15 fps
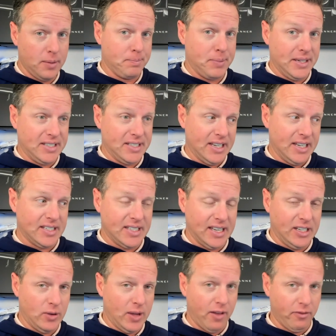business
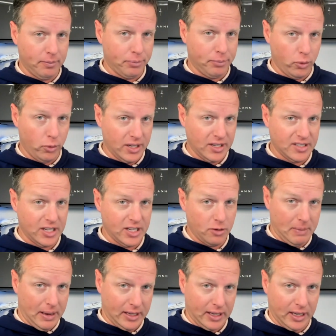that you have employees that you're
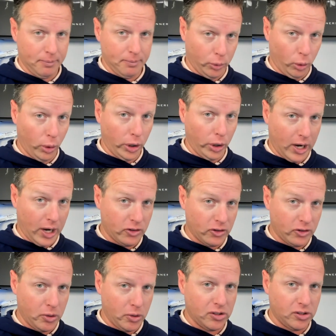making employer
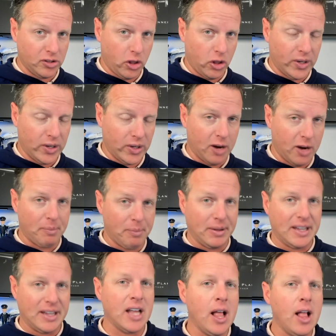contributions to their retirement
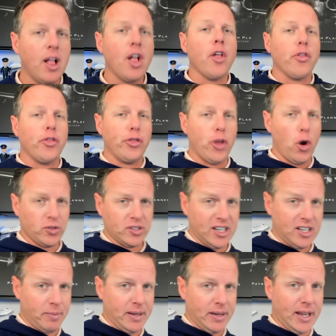plans, those
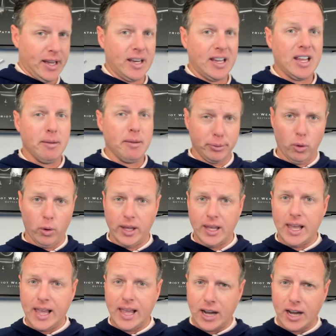need to be done.
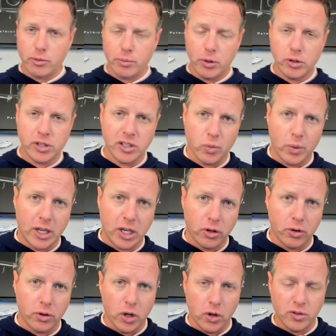Employee contributions, we can
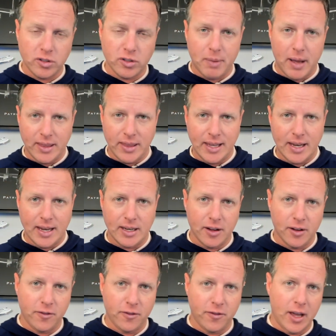do those by the end
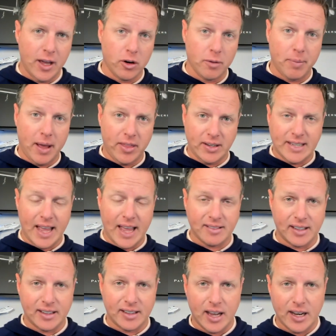of or by the tax
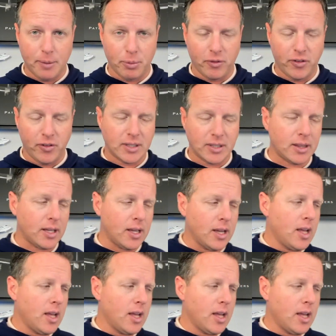deadline, April 15th.